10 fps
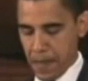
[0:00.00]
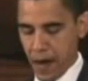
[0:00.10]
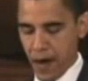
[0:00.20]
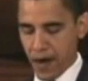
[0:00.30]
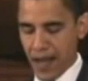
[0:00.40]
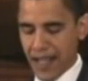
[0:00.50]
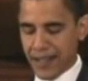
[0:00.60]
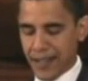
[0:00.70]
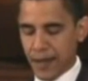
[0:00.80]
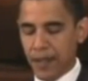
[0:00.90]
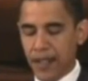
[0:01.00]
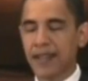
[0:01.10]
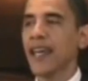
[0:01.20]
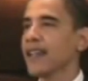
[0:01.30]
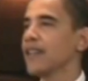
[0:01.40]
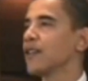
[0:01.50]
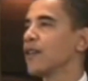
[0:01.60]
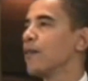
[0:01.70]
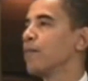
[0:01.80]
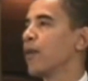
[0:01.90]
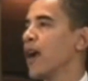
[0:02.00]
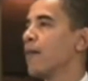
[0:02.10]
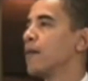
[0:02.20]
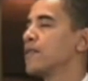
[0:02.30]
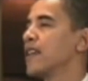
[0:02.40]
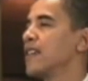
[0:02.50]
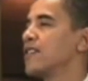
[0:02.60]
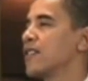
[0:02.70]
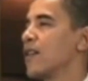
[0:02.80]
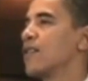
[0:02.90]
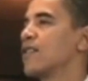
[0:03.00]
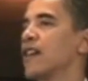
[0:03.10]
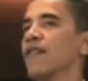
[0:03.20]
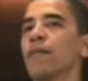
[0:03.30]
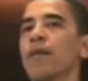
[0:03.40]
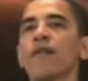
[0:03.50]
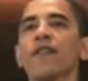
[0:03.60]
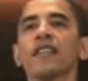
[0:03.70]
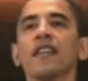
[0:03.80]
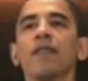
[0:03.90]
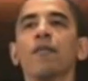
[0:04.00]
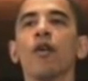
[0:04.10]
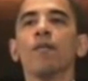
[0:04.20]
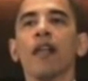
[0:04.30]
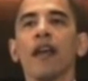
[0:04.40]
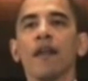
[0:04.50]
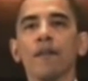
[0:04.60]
are not simply technical problems in search of the perfect 10-point plan.